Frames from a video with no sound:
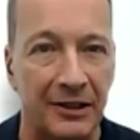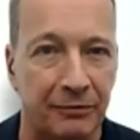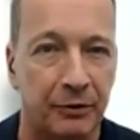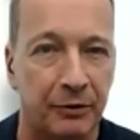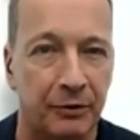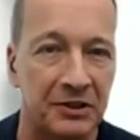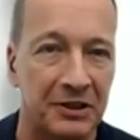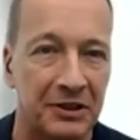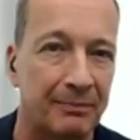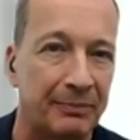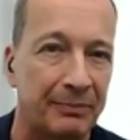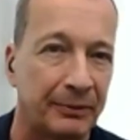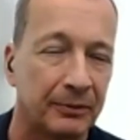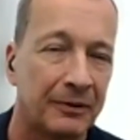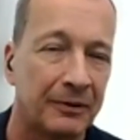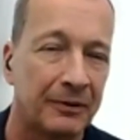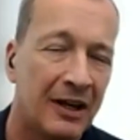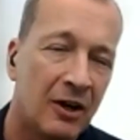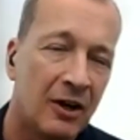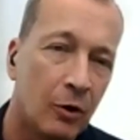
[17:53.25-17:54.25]
For example,
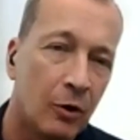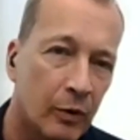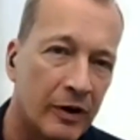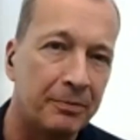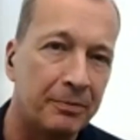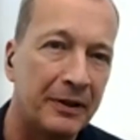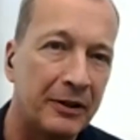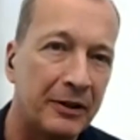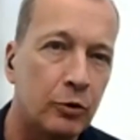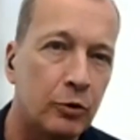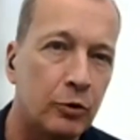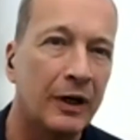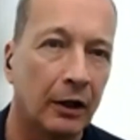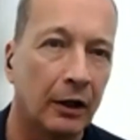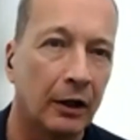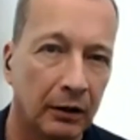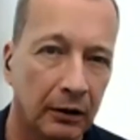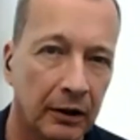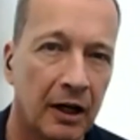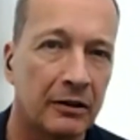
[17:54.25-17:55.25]
we've been doing a
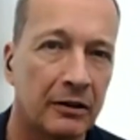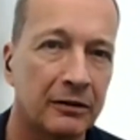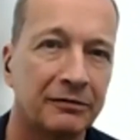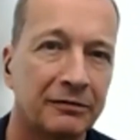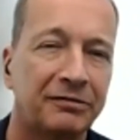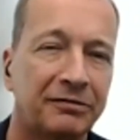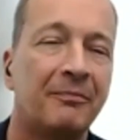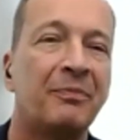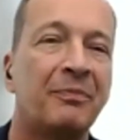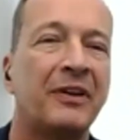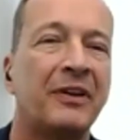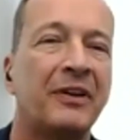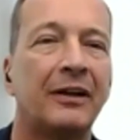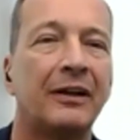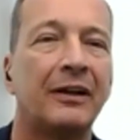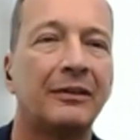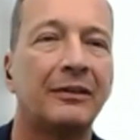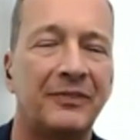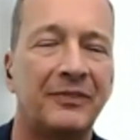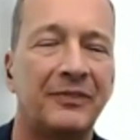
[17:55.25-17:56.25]
lot
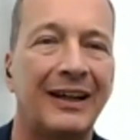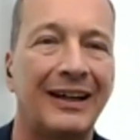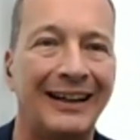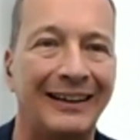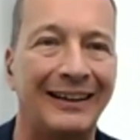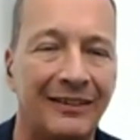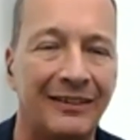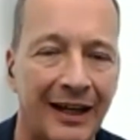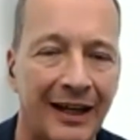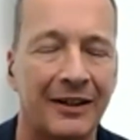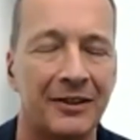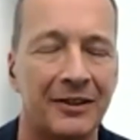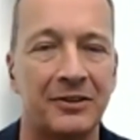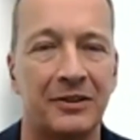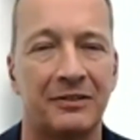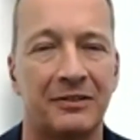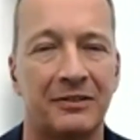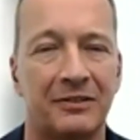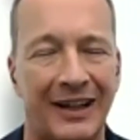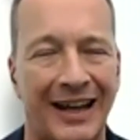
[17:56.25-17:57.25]
of
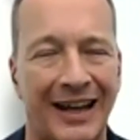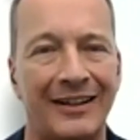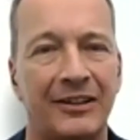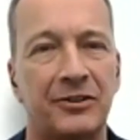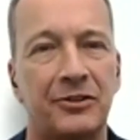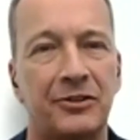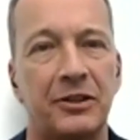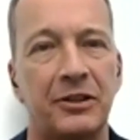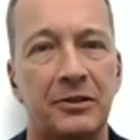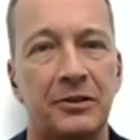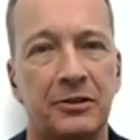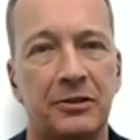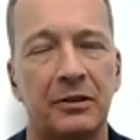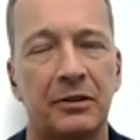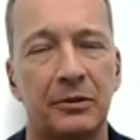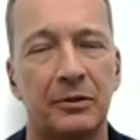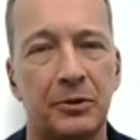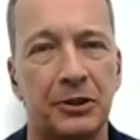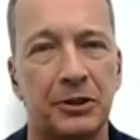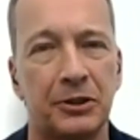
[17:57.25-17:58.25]
intelligent energy
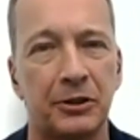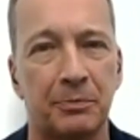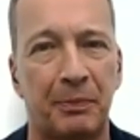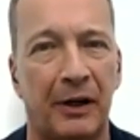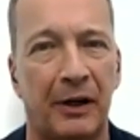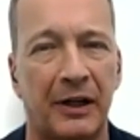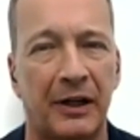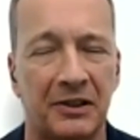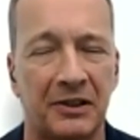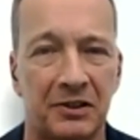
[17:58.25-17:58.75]
solutions part